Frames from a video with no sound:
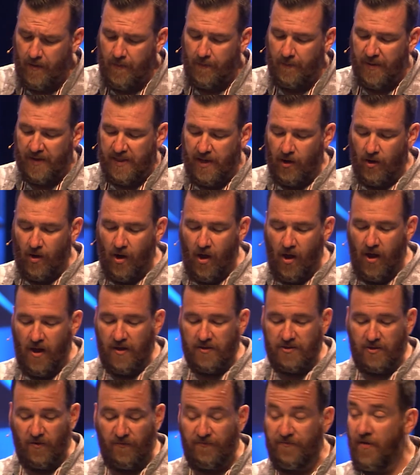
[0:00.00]
"But there are
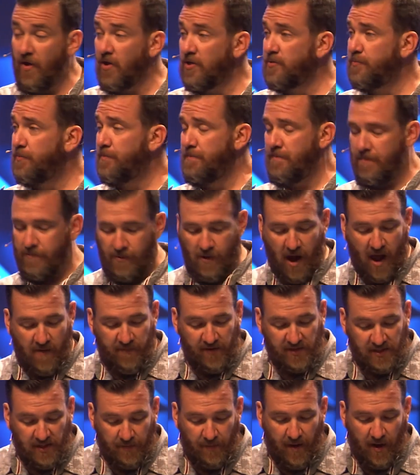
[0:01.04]
also false
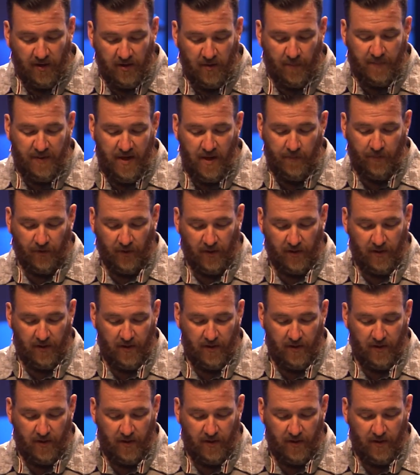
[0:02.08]
prophets among the people,